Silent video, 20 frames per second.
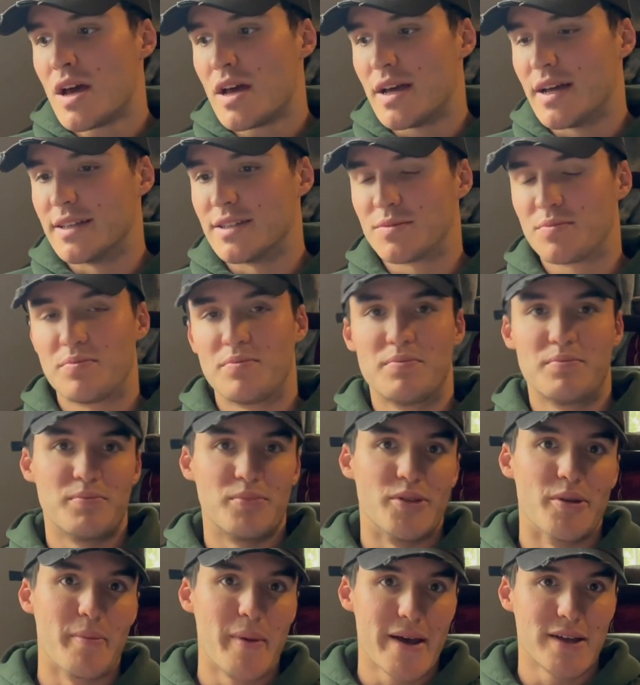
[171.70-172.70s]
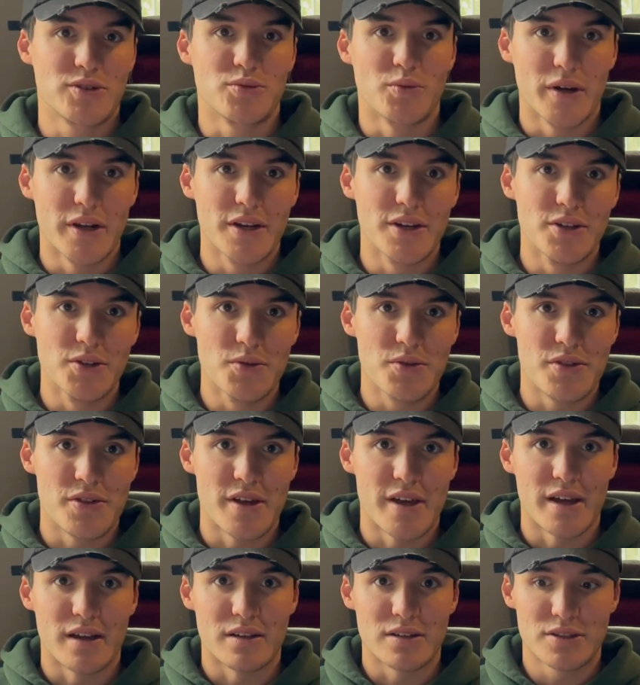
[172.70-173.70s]
It's the best way to do
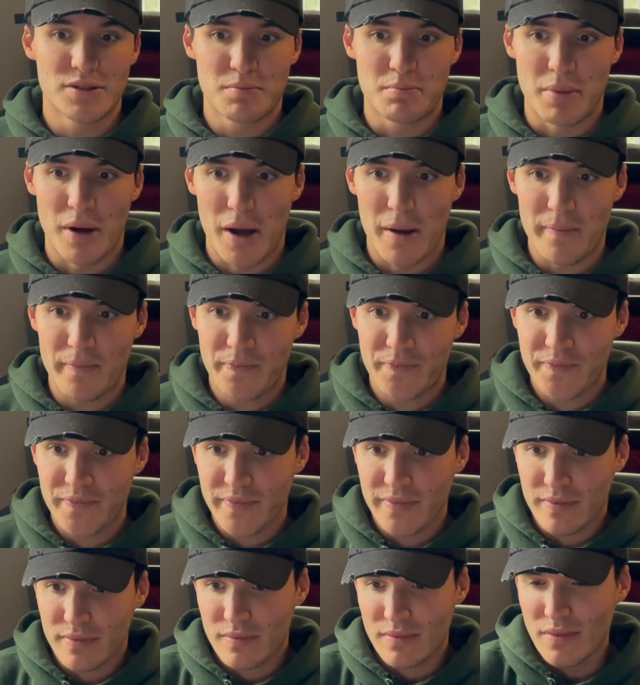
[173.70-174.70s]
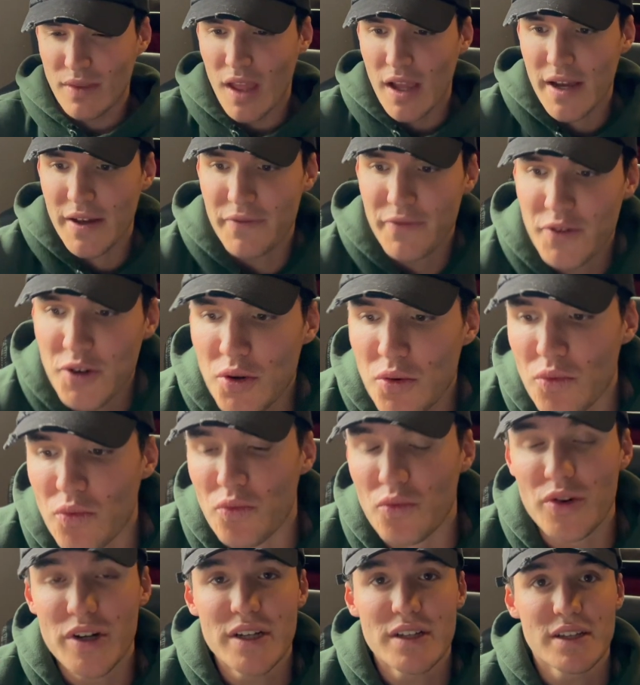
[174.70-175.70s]
things. But if you're
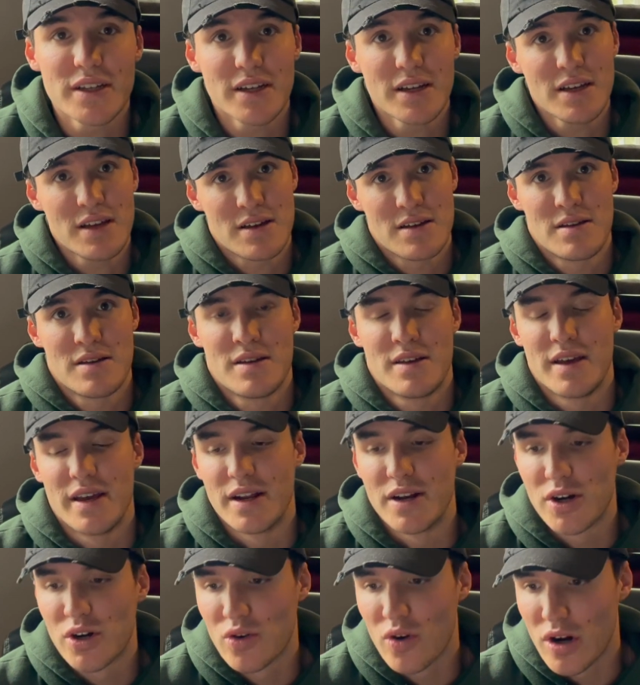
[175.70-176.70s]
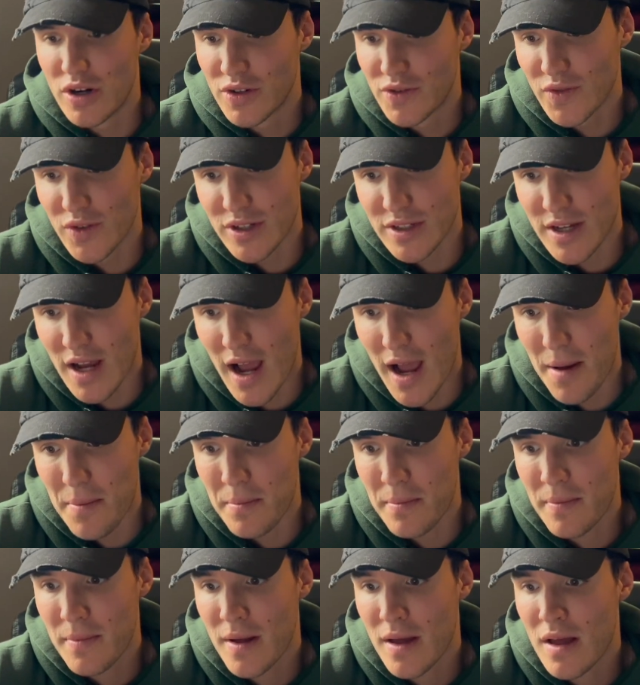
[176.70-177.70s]
really in a crunch for time,
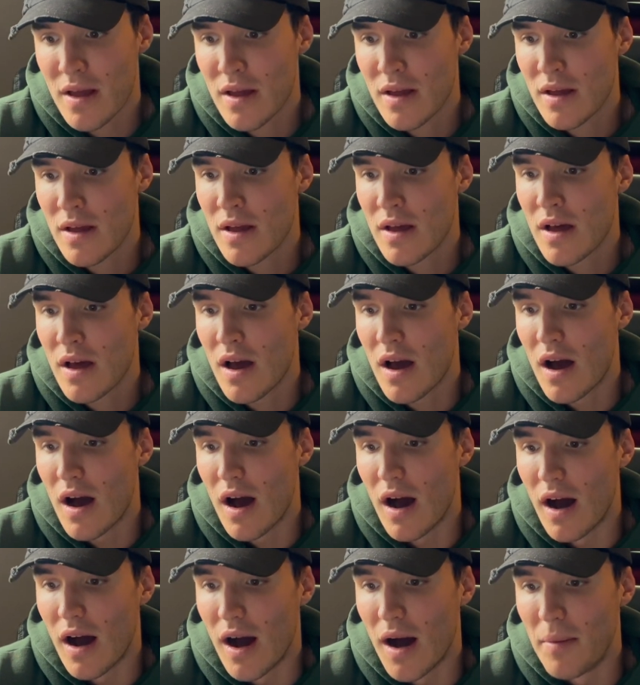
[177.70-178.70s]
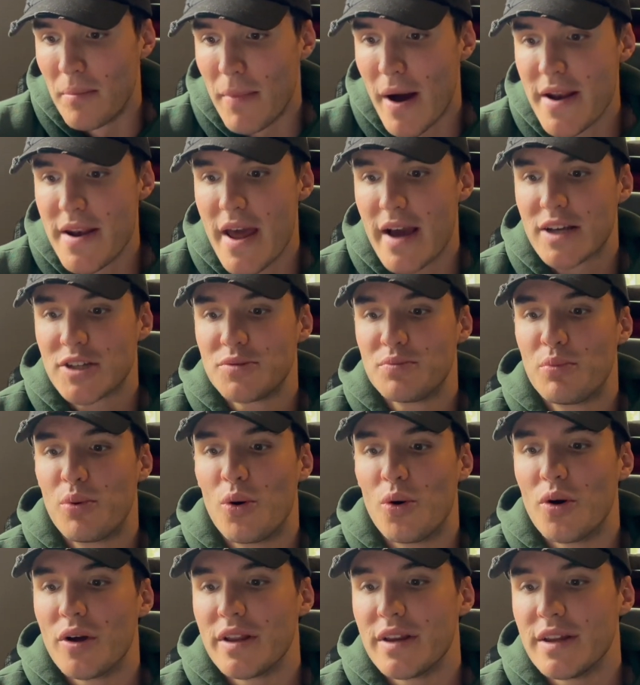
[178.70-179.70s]
my next point